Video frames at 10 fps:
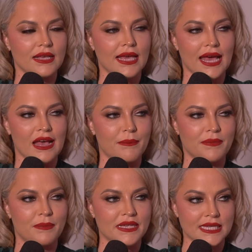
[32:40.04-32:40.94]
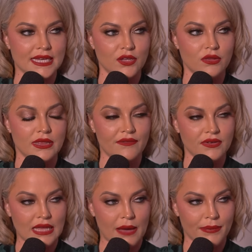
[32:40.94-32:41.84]
Yeah, but busy and you live
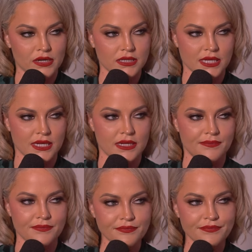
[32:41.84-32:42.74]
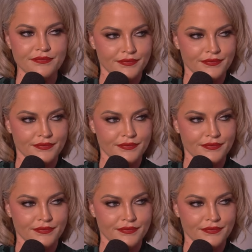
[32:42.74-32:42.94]
with that person. Yeah.